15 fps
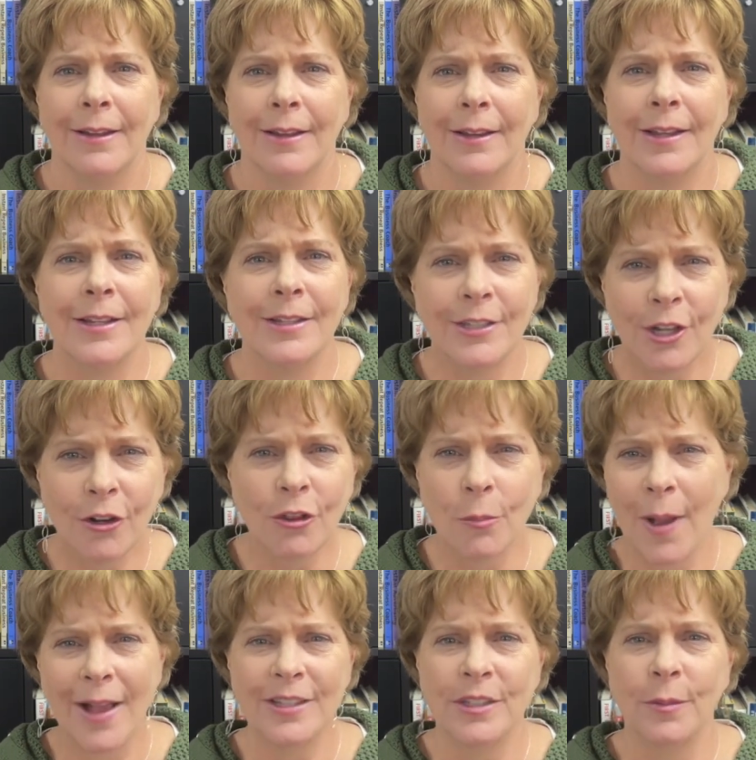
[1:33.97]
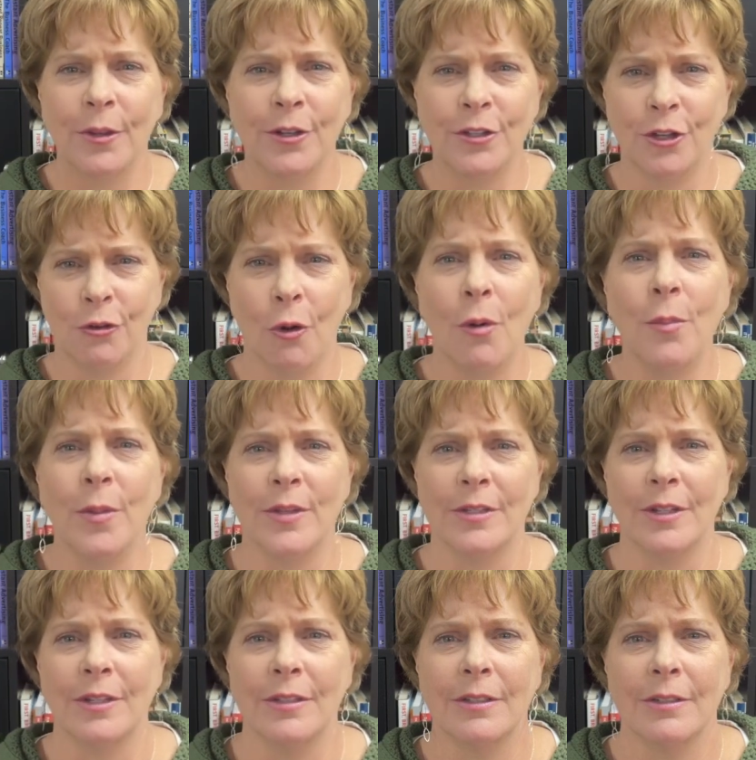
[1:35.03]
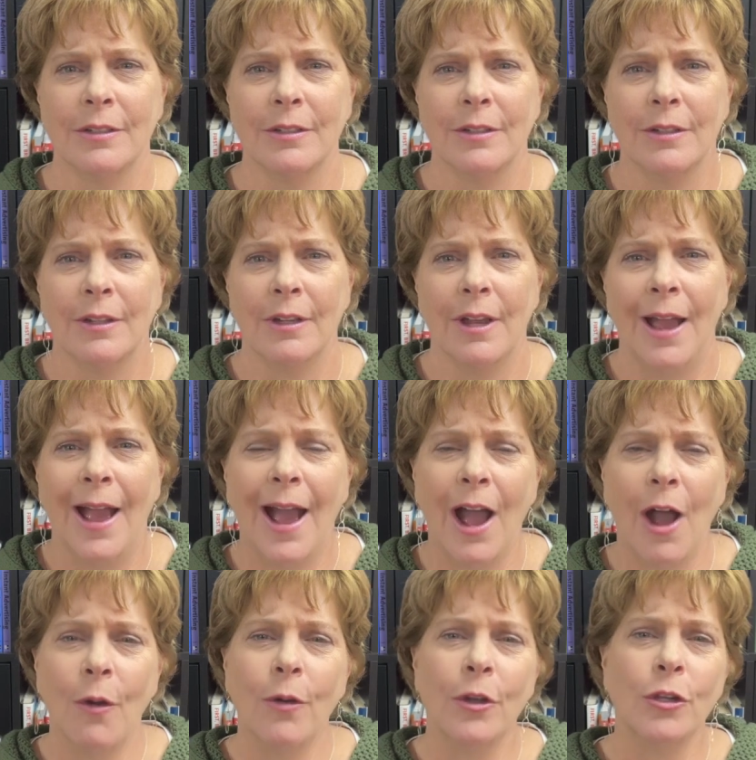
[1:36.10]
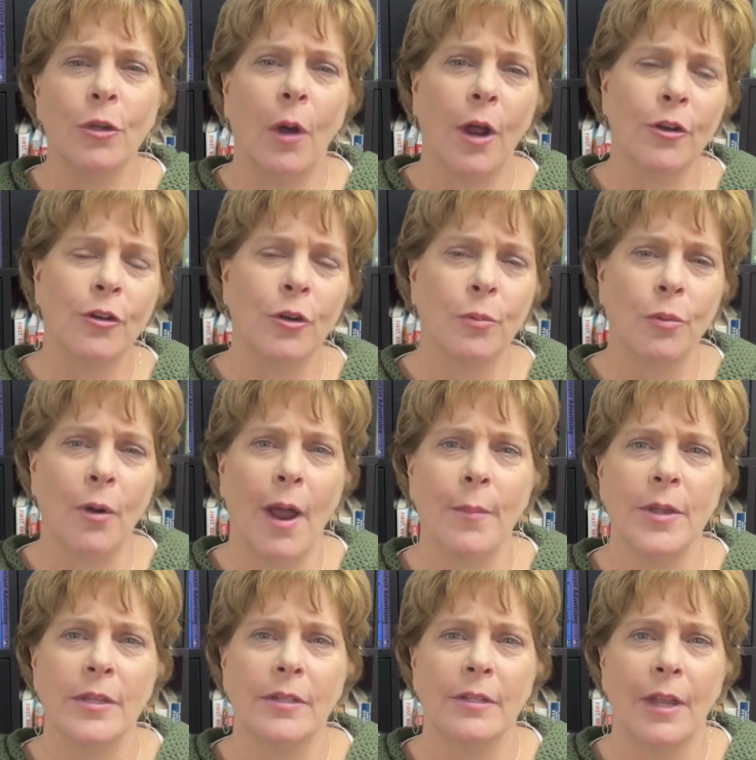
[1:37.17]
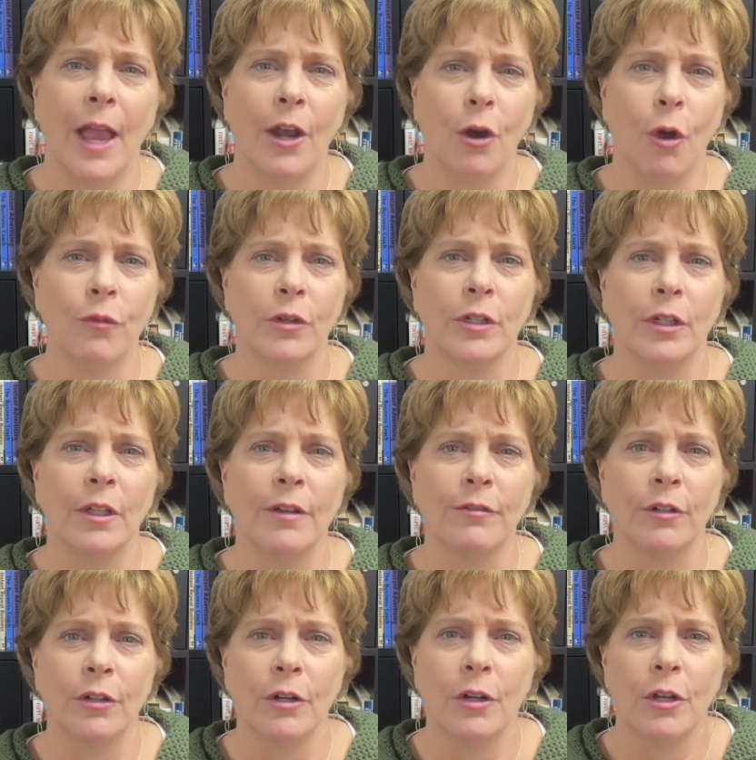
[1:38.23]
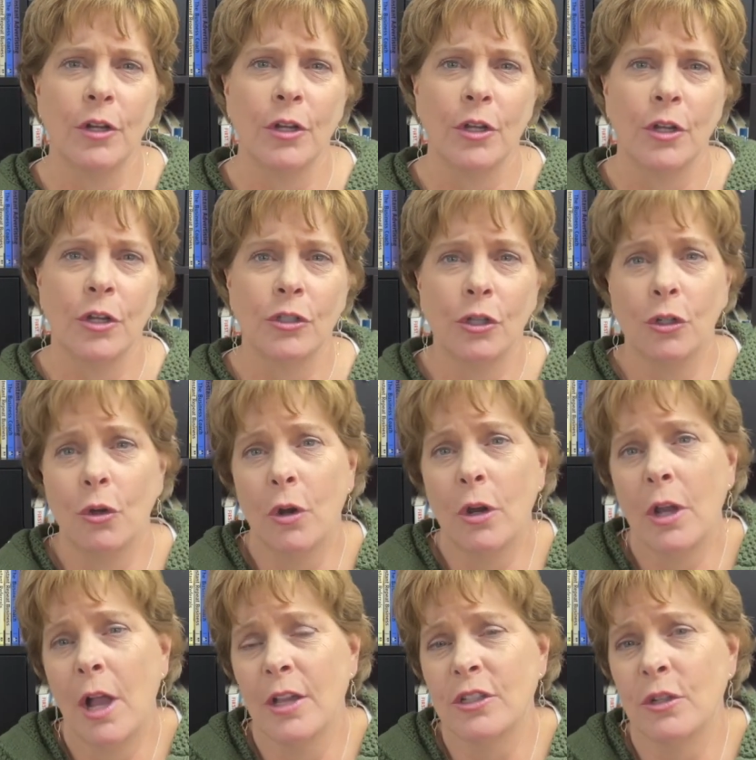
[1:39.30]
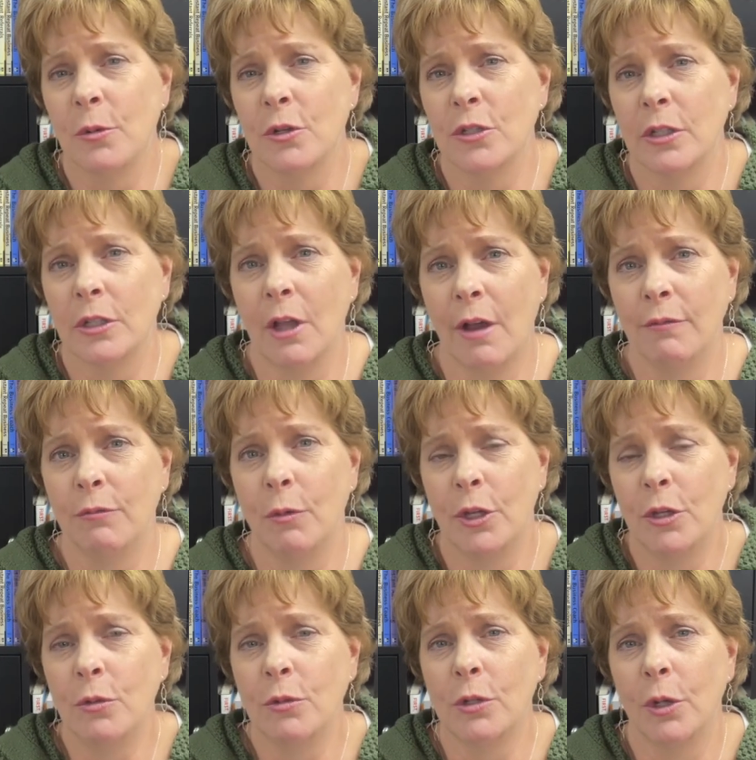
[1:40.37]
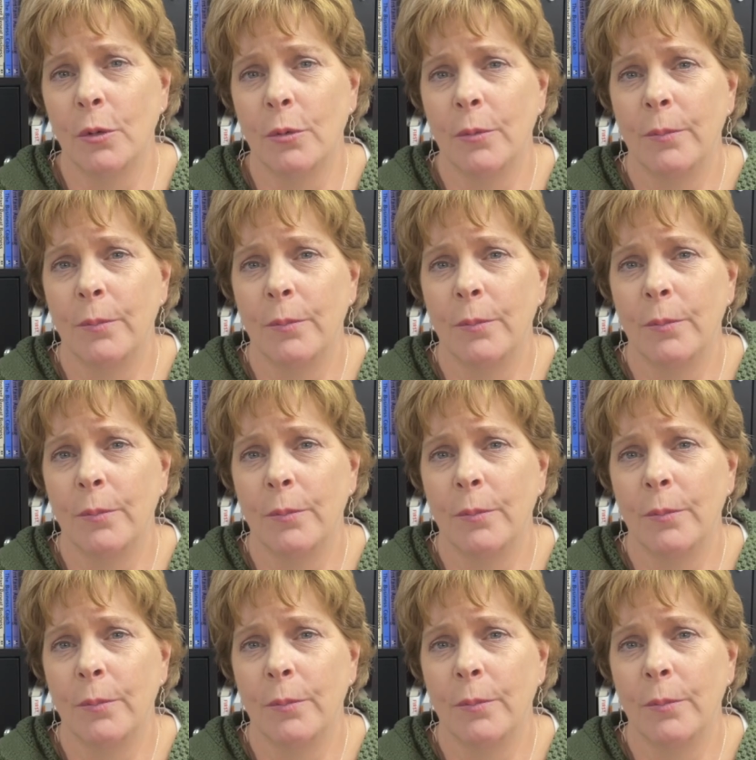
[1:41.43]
Consider the possibilities in your business. How can you underpromise and overdeliver so your customers love what you do?